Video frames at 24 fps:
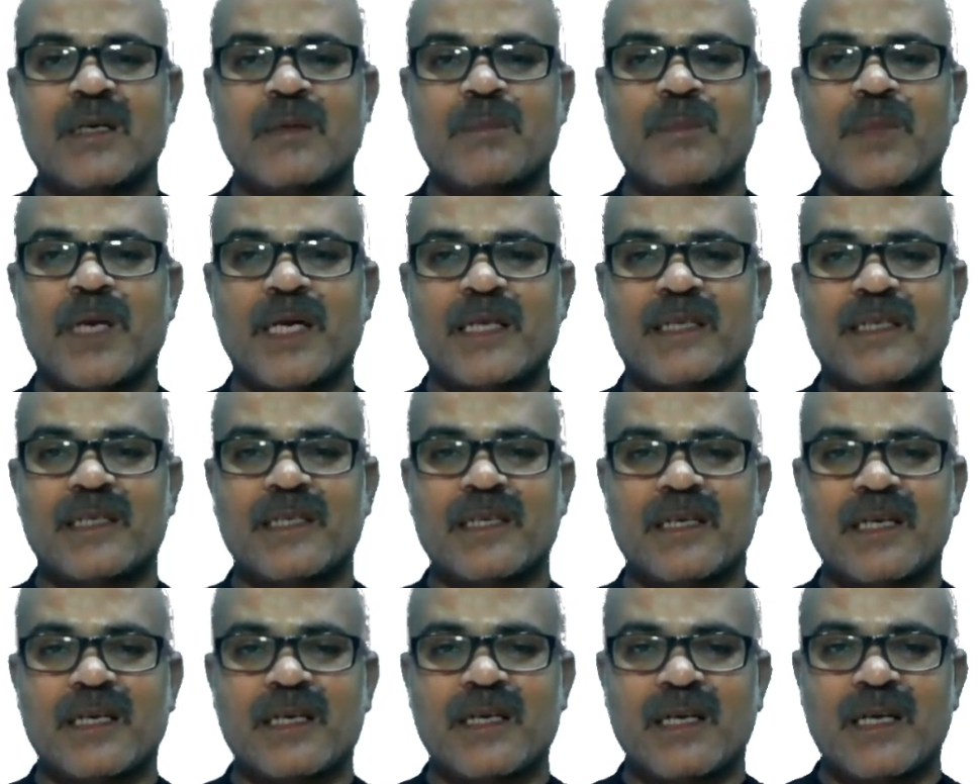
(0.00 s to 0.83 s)
but
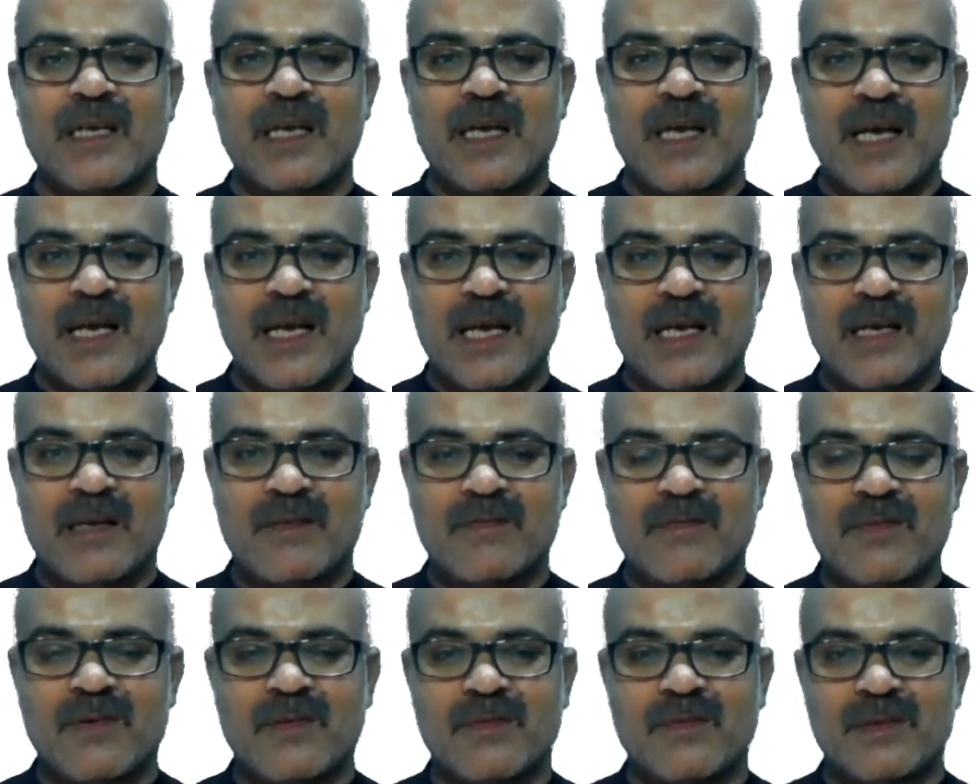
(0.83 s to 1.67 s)

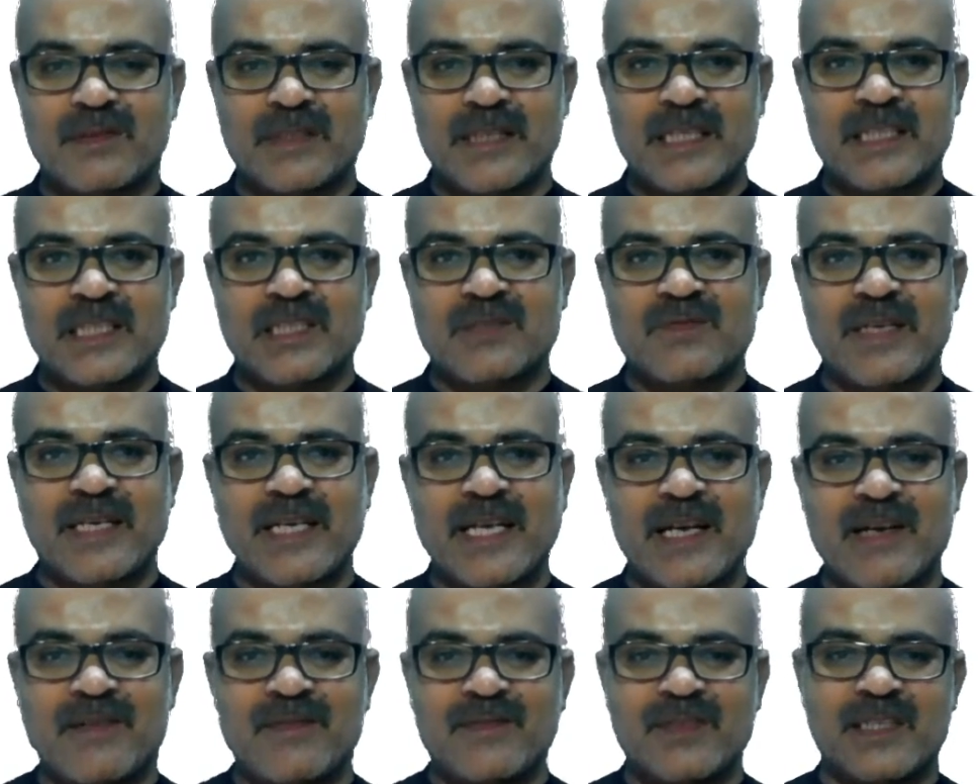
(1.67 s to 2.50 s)
that is why
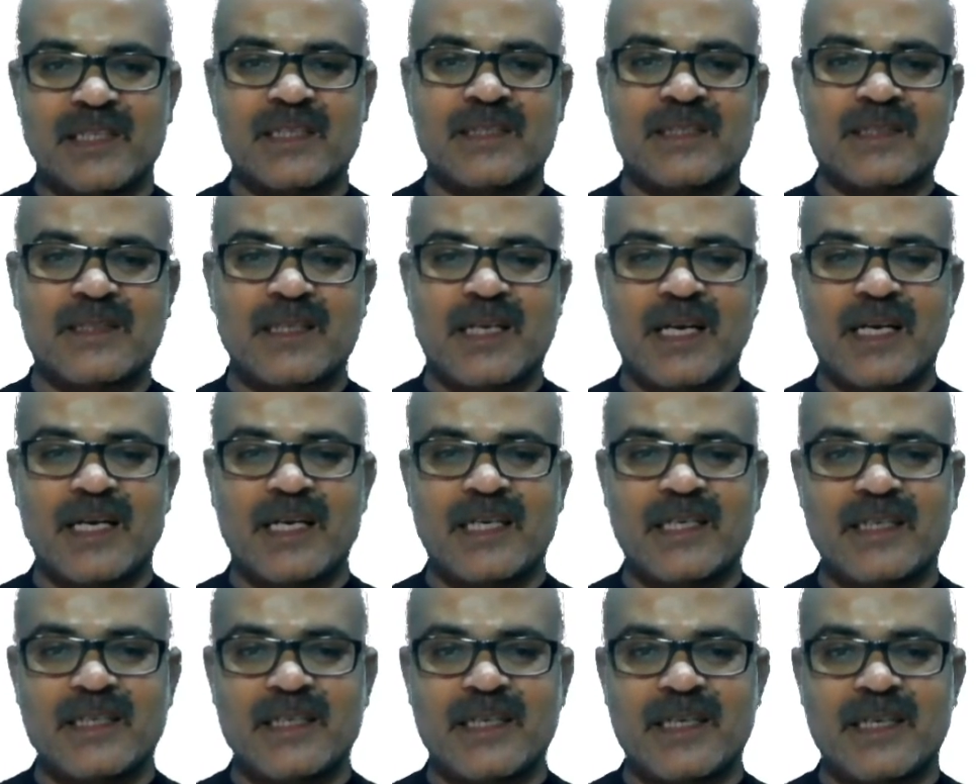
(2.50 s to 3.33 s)
it is
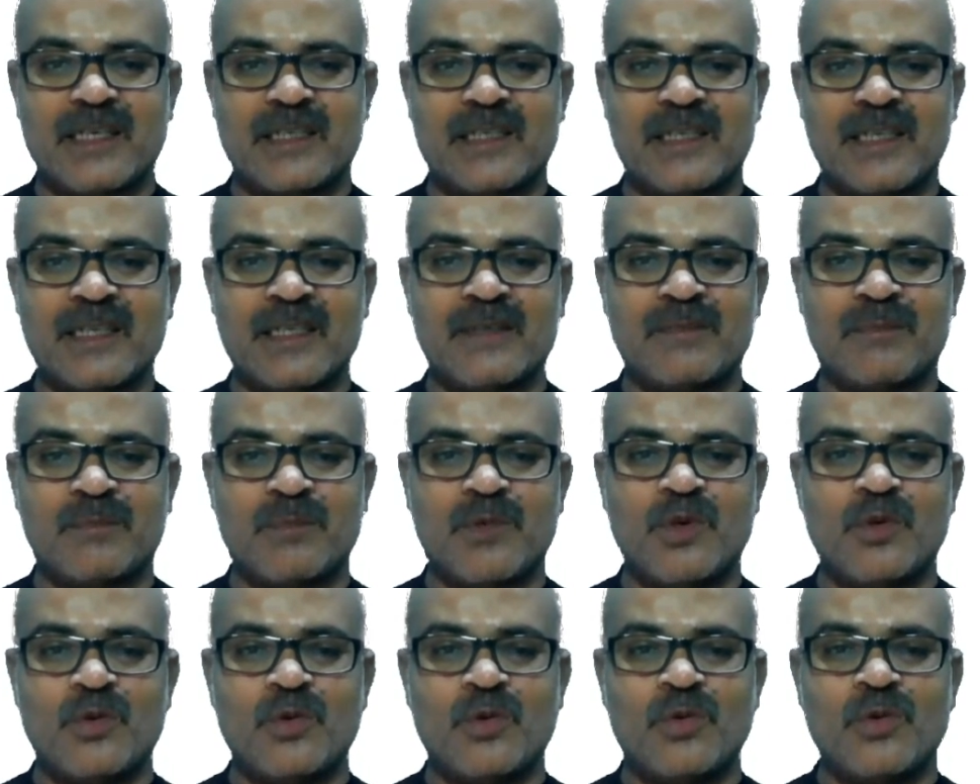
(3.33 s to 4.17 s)
colored it in
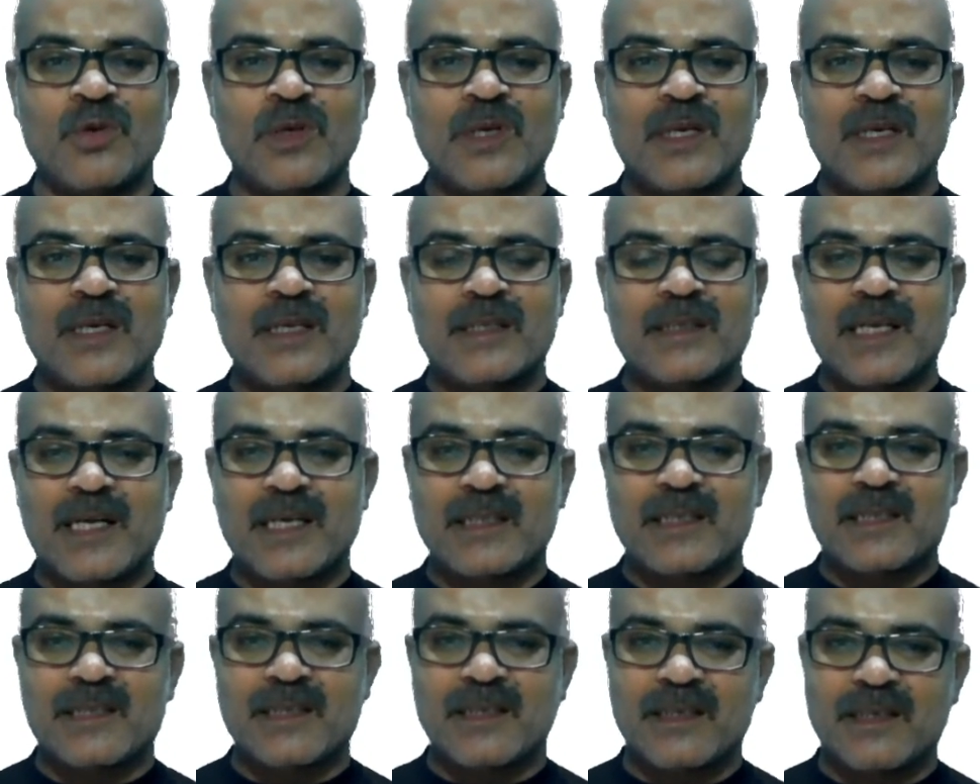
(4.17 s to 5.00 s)
blue,
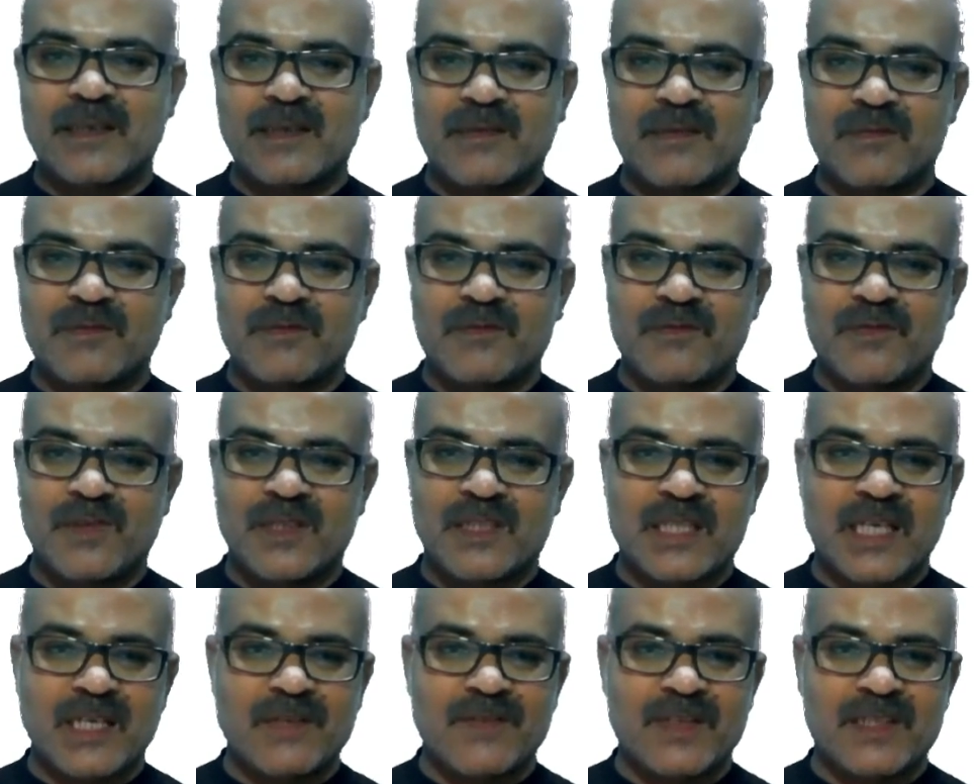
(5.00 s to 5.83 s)
that
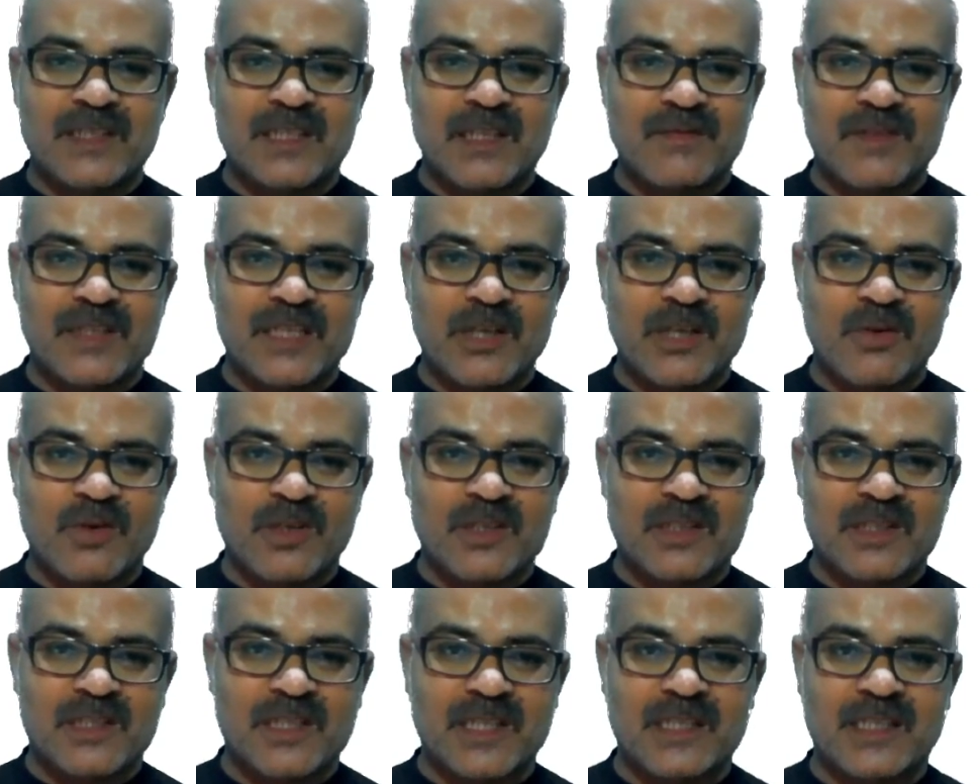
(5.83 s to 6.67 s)
with conviction we
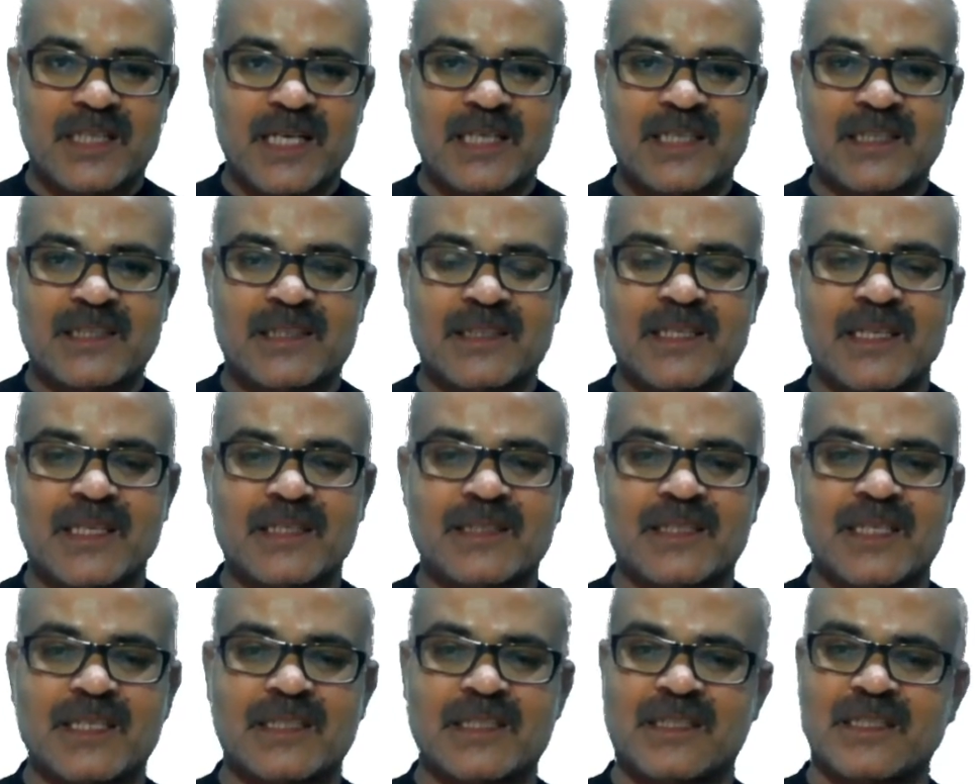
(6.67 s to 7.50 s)
cannot say that
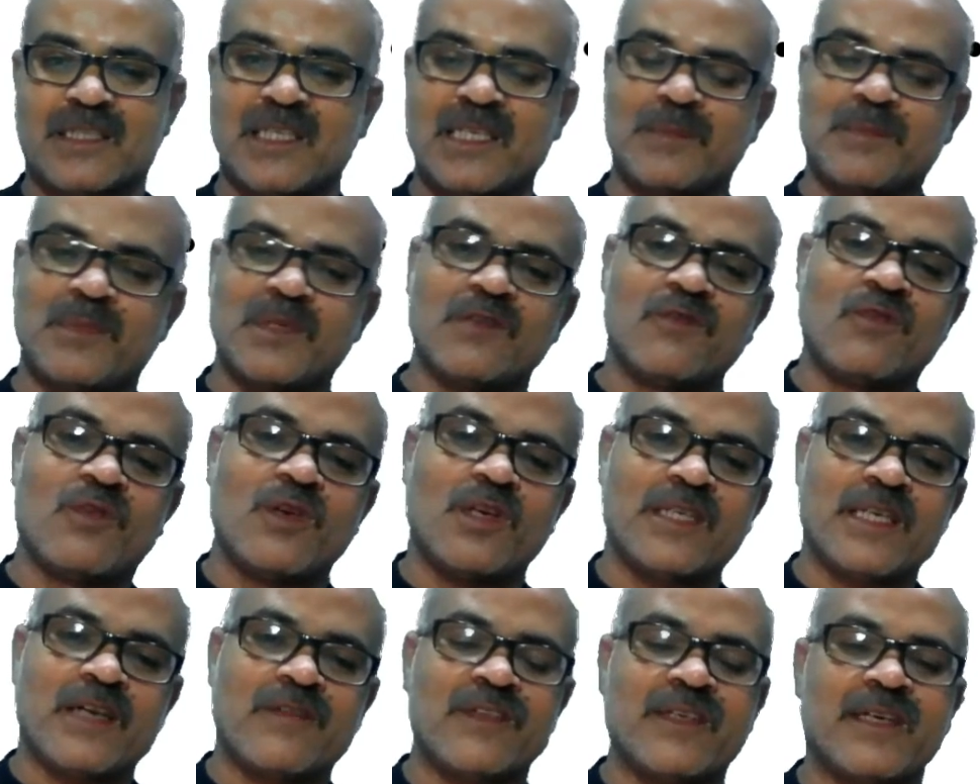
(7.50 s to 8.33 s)
yes, such therapy
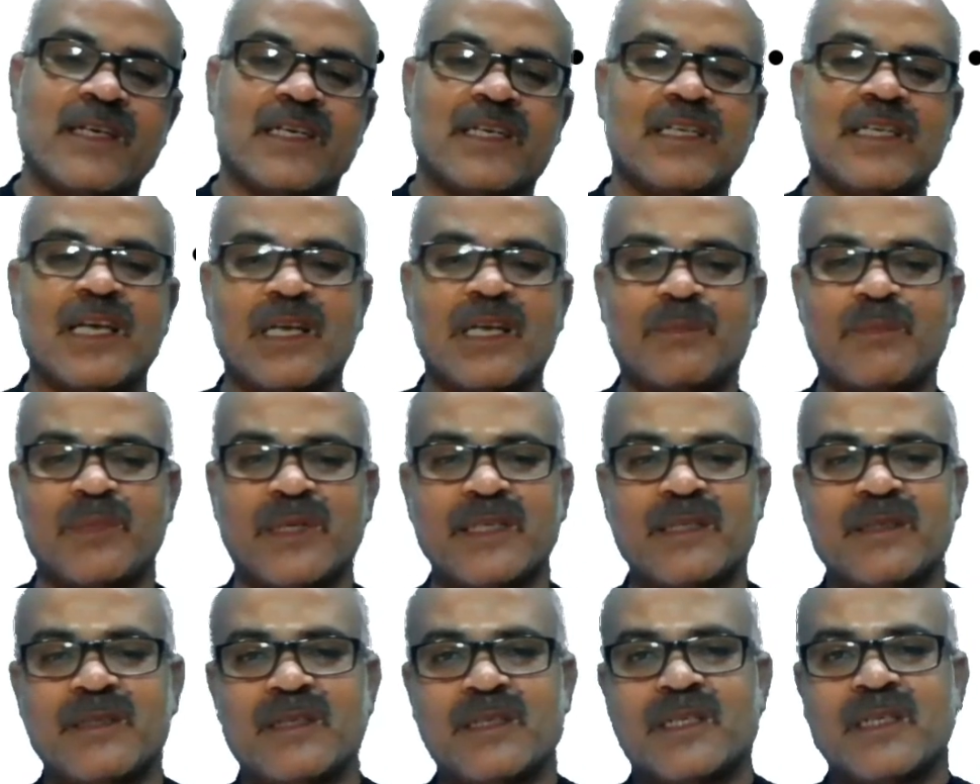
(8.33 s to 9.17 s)
will definitely help
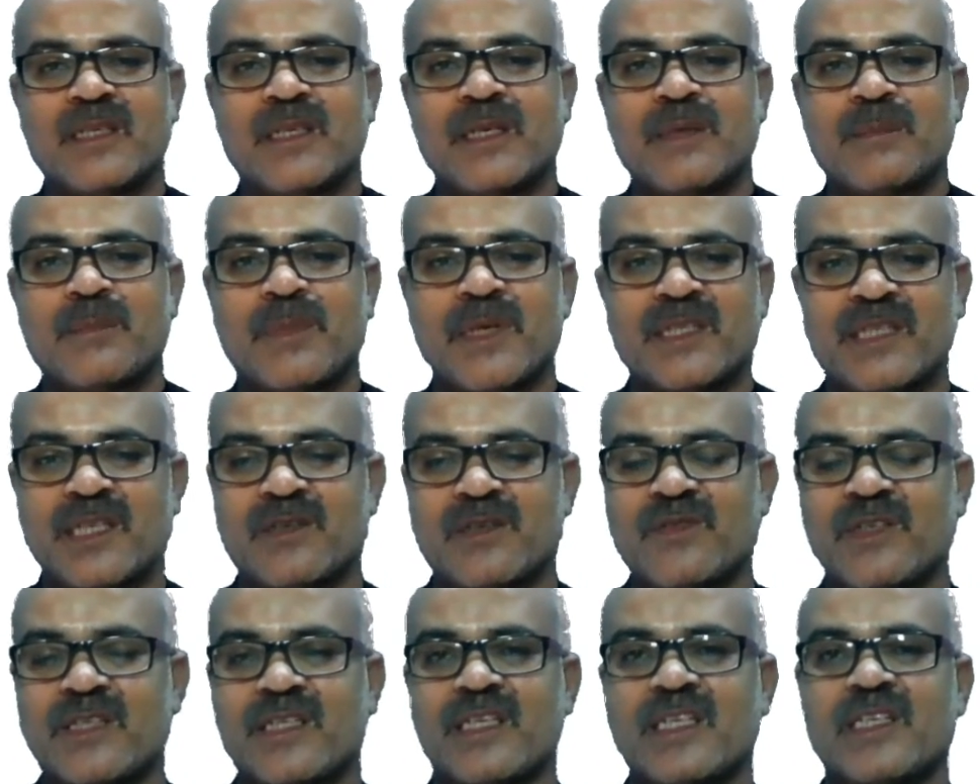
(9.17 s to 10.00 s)
in
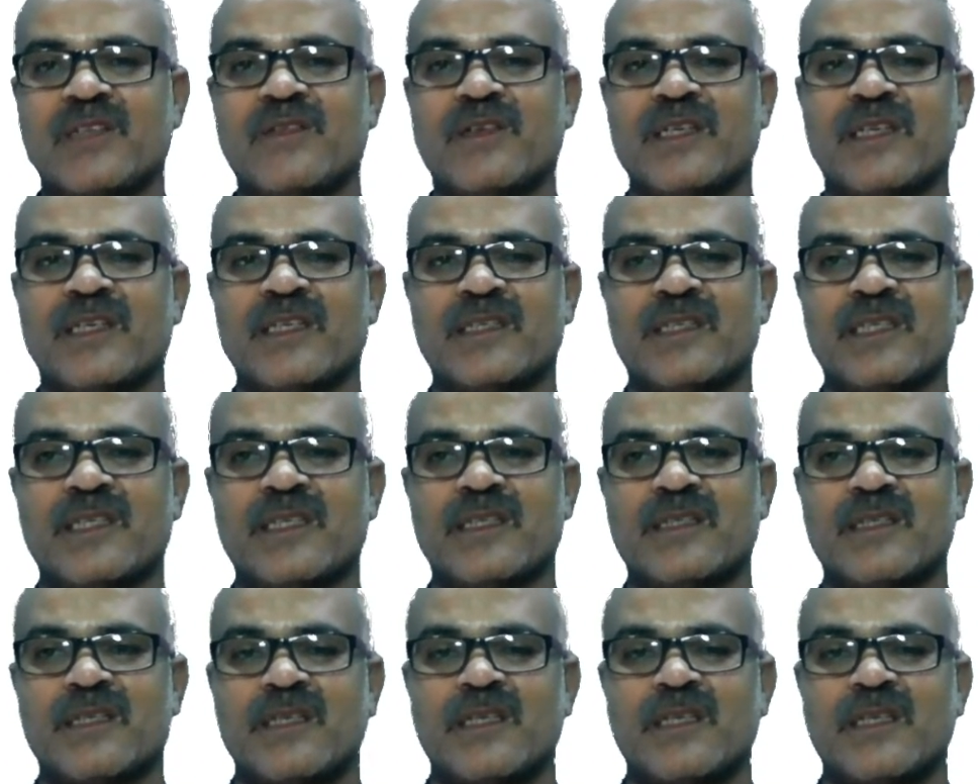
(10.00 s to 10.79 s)
patient with liver disease.